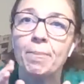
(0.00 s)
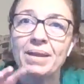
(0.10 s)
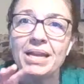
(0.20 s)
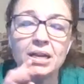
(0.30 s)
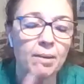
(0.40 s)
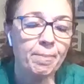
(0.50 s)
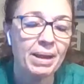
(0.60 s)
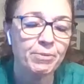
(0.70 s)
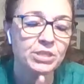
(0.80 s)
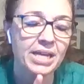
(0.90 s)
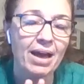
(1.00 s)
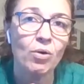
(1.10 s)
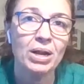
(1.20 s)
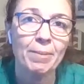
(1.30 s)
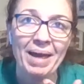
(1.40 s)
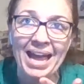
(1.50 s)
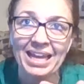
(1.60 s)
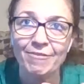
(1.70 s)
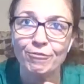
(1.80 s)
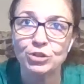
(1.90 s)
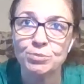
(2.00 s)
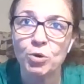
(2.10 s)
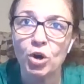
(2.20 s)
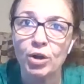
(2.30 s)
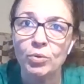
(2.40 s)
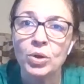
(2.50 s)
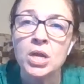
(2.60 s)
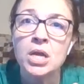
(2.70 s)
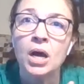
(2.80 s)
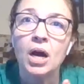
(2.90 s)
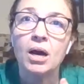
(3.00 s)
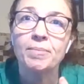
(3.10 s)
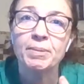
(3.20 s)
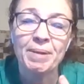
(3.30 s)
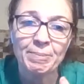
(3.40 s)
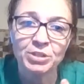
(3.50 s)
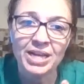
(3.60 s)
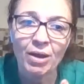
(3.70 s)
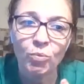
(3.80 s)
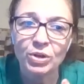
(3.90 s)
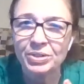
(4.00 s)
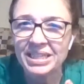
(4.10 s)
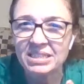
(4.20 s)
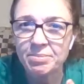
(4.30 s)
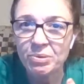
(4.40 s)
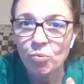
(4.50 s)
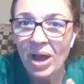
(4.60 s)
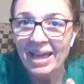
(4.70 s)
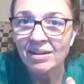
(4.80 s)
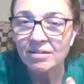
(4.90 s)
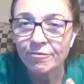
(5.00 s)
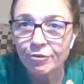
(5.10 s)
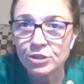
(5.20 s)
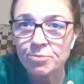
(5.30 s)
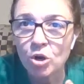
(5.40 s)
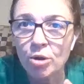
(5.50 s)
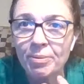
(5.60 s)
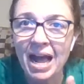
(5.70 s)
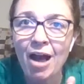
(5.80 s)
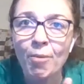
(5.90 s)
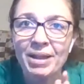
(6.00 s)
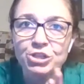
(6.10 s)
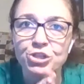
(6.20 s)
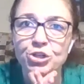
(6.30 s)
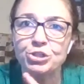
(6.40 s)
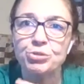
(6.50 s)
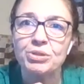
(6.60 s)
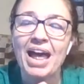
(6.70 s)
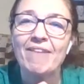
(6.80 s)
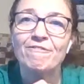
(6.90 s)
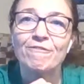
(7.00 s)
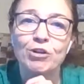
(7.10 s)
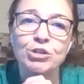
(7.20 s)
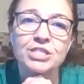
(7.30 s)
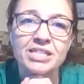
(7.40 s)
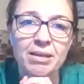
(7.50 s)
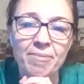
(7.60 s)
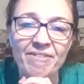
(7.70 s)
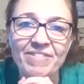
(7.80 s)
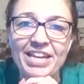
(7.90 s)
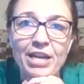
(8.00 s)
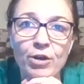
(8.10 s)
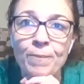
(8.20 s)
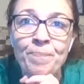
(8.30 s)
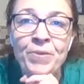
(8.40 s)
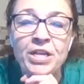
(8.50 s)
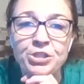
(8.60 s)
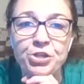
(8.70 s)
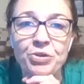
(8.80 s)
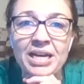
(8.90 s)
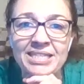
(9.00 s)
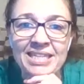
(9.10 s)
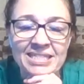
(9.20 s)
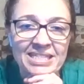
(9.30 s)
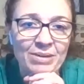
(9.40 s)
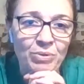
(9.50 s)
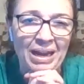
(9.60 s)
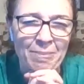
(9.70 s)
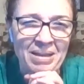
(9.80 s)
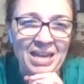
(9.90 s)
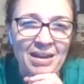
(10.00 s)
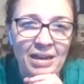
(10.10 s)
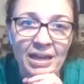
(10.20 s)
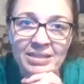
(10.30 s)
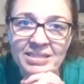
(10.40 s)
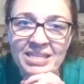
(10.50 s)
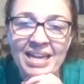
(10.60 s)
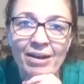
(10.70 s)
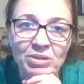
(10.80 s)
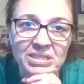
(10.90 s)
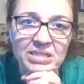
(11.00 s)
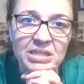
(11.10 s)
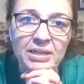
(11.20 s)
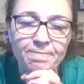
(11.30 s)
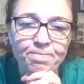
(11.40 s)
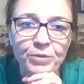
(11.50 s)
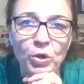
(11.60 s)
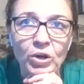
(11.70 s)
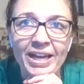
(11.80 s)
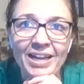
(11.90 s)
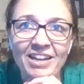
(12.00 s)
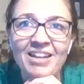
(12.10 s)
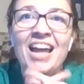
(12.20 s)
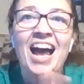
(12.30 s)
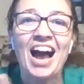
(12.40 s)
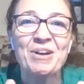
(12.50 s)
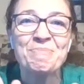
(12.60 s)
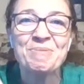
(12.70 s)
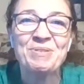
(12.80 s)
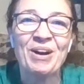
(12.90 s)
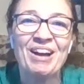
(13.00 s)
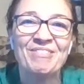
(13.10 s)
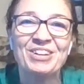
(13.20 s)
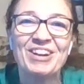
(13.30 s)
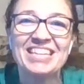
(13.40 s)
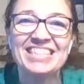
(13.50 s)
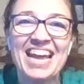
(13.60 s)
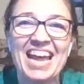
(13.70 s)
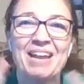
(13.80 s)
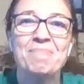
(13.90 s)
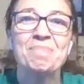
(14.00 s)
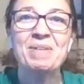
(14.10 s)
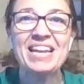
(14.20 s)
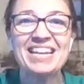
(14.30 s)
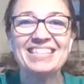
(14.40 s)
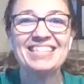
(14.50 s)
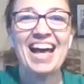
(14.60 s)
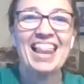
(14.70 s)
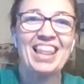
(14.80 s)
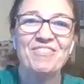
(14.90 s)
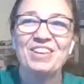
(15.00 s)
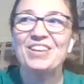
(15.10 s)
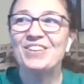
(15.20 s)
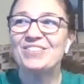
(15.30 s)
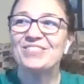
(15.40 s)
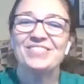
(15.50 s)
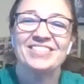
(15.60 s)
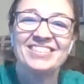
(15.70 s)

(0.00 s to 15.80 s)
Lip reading: bean, a paper towel, and a baggie for tomorrow. The paper towel will need to be wet for tomorrow, but I'll make sure to do that first in my video so you guys can see what I mean and see how it's done. Okay? I hope you all have a great day. Peace. I love you.